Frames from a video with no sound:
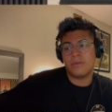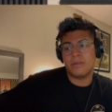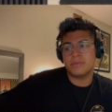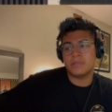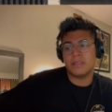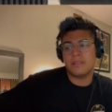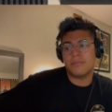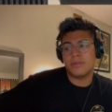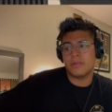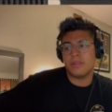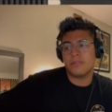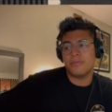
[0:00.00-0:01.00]

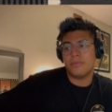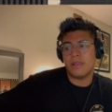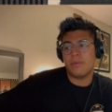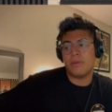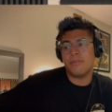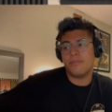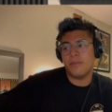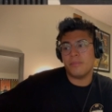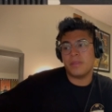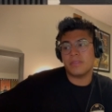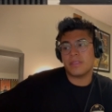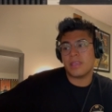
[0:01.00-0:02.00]
delivered on the fly while
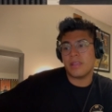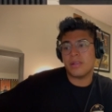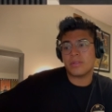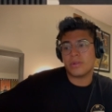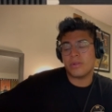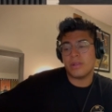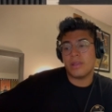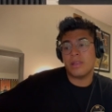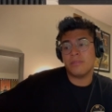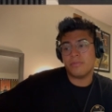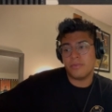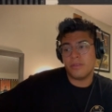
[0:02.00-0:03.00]
filming, the character
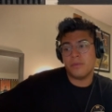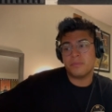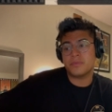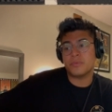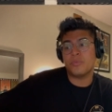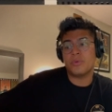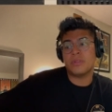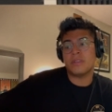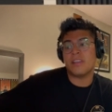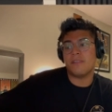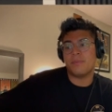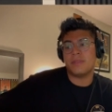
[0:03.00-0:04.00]
and films wouldn't
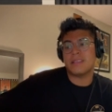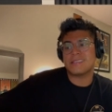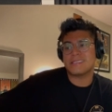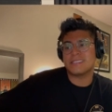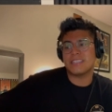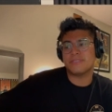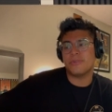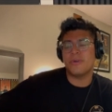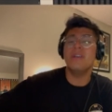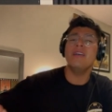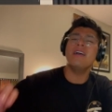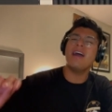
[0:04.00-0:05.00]
have been as successful.
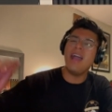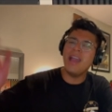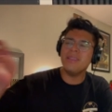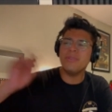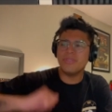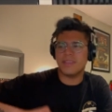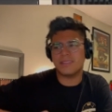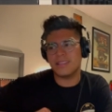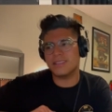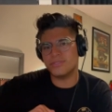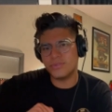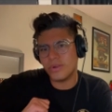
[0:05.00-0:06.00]
I don't think
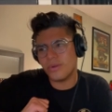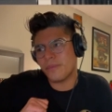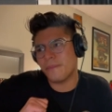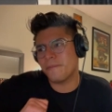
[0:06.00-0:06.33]
that's true.